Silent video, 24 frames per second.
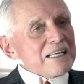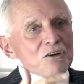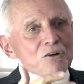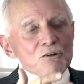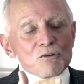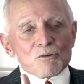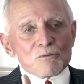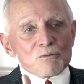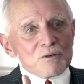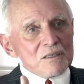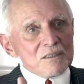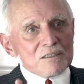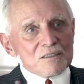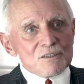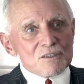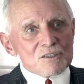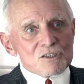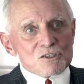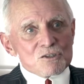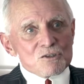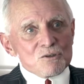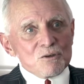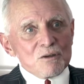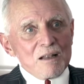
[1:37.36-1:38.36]
didn't go to a
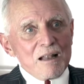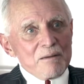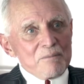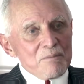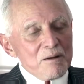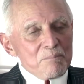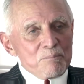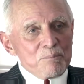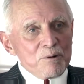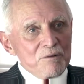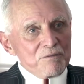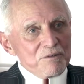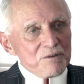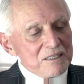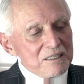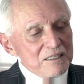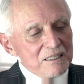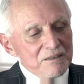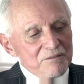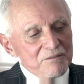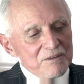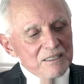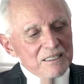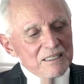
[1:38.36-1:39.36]
good school. I'm a perfect
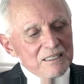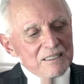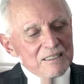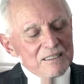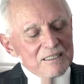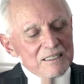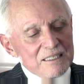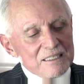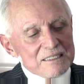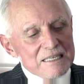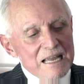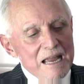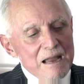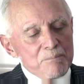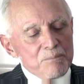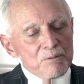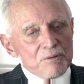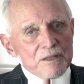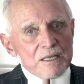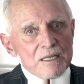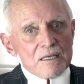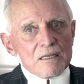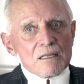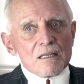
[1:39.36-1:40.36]
living
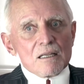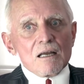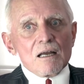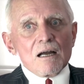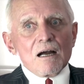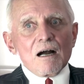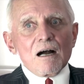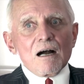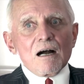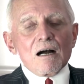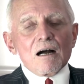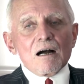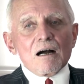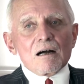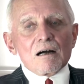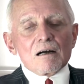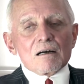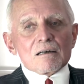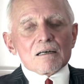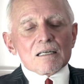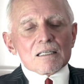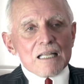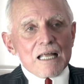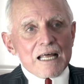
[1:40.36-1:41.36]
example that
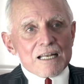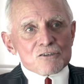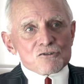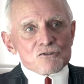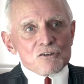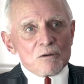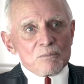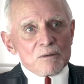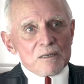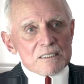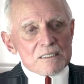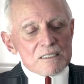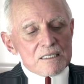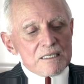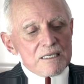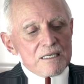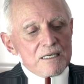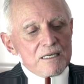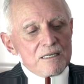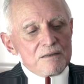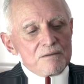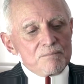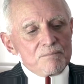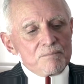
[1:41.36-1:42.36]
a lot of trouble as a
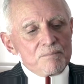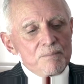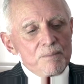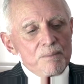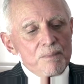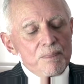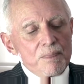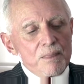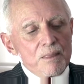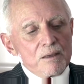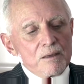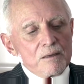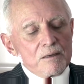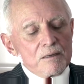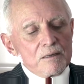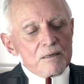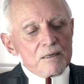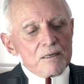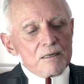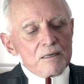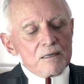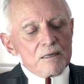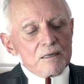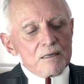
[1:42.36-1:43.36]
kid,
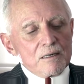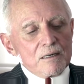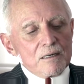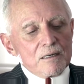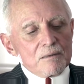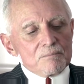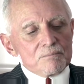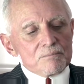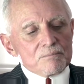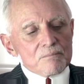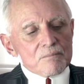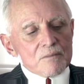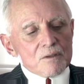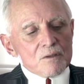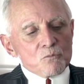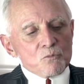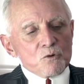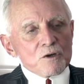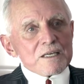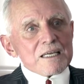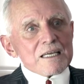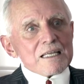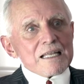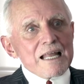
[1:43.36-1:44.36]

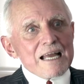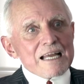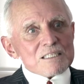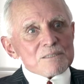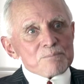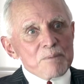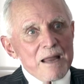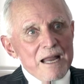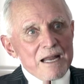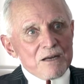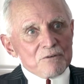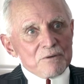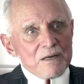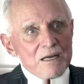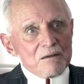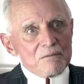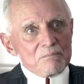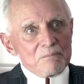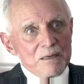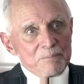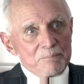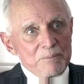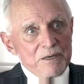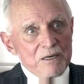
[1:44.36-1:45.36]
working class
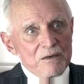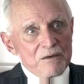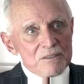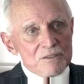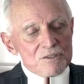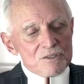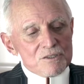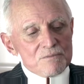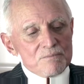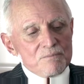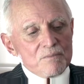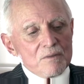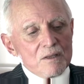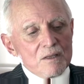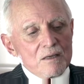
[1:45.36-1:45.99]
background, my parents,